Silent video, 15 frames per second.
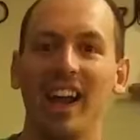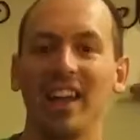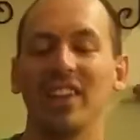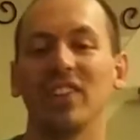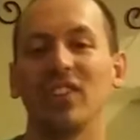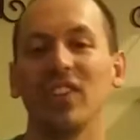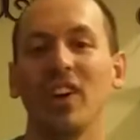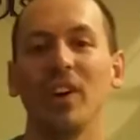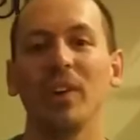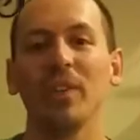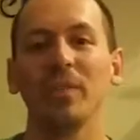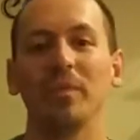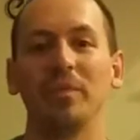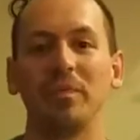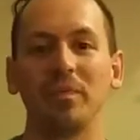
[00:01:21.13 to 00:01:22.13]
Alright,
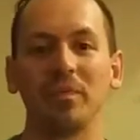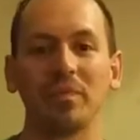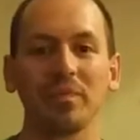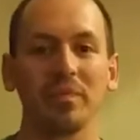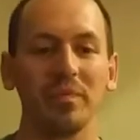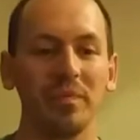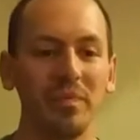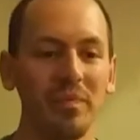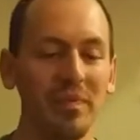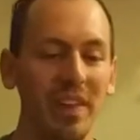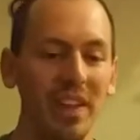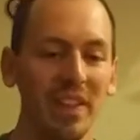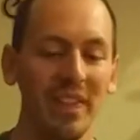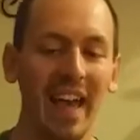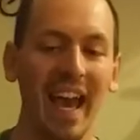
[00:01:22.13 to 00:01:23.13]
so
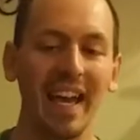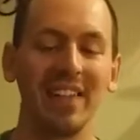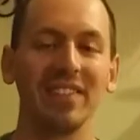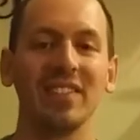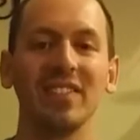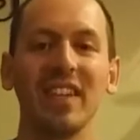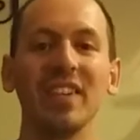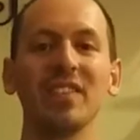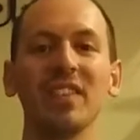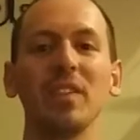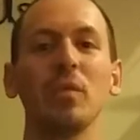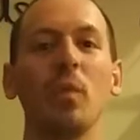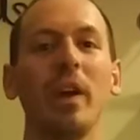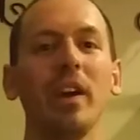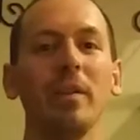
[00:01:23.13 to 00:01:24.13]
that is
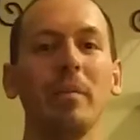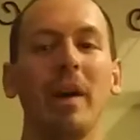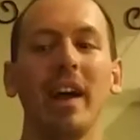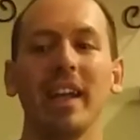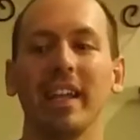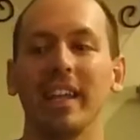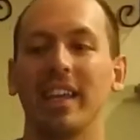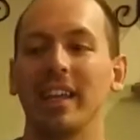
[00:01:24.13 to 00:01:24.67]
essentially where my